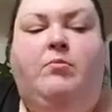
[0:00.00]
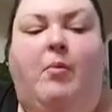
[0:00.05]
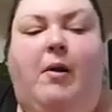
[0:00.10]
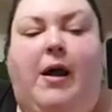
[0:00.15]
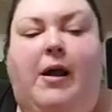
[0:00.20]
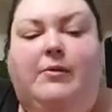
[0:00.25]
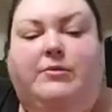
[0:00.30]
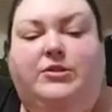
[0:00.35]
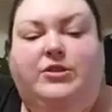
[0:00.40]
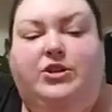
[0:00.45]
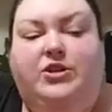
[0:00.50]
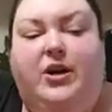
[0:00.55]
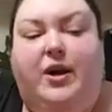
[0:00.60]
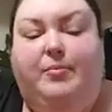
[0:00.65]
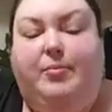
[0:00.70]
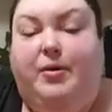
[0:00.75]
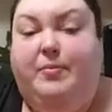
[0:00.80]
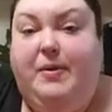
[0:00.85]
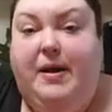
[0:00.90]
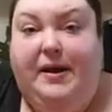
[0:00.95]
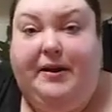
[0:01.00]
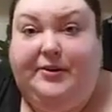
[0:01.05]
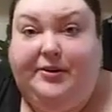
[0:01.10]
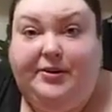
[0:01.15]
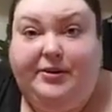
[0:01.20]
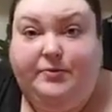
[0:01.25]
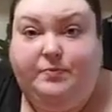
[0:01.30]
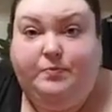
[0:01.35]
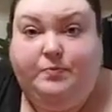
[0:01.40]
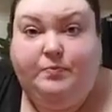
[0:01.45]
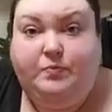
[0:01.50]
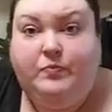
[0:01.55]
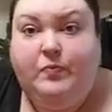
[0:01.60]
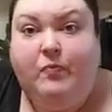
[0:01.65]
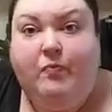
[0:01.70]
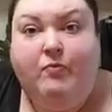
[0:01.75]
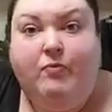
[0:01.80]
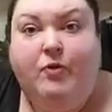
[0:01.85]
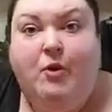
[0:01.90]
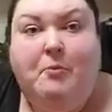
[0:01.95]
I was not prepared
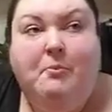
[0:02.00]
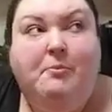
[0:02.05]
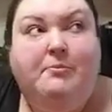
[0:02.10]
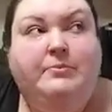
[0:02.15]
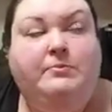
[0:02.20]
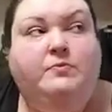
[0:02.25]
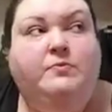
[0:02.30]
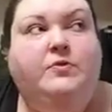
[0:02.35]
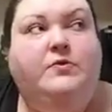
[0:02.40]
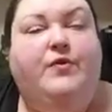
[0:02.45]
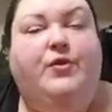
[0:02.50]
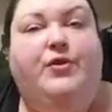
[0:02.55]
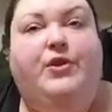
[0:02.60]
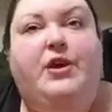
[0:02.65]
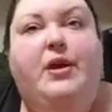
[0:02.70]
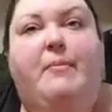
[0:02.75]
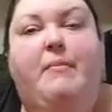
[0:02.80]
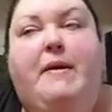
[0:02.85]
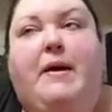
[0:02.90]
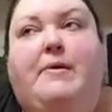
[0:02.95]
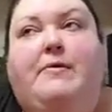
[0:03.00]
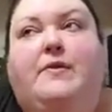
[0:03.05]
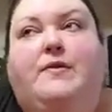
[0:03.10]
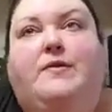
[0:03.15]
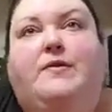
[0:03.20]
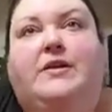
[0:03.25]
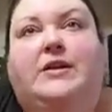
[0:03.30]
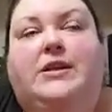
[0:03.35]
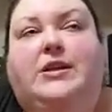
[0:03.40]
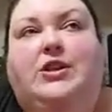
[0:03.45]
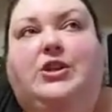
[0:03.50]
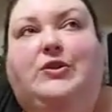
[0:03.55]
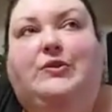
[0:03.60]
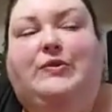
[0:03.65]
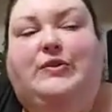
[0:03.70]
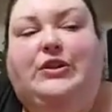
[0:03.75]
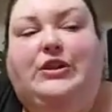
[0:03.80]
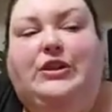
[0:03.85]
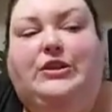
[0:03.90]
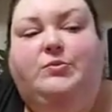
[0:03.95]
for the amount of
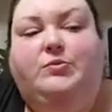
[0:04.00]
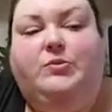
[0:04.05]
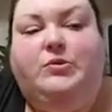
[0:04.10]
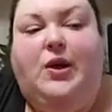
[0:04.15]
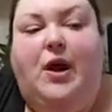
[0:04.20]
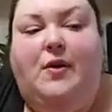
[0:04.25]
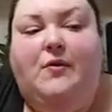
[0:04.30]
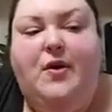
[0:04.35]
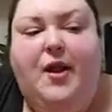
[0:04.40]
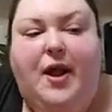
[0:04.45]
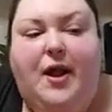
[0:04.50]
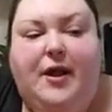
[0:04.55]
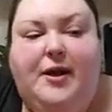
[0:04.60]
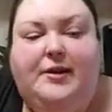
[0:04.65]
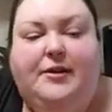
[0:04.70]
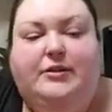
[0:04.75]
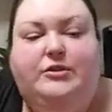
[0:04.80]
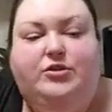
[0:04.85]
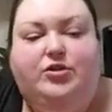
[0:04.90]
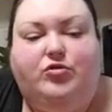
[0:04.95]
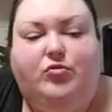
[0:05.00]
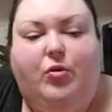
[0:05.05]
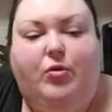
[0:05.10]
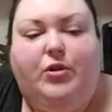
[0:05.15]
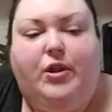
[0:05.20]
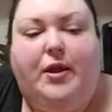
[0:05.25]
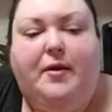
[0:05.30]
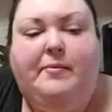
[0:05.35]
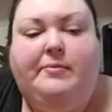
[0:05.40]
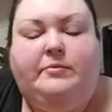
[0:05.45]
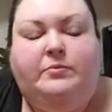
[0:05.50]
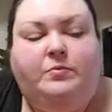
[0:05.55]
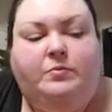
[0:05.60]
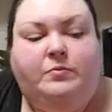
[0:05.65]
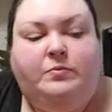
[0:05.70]
negativity and hate and trolling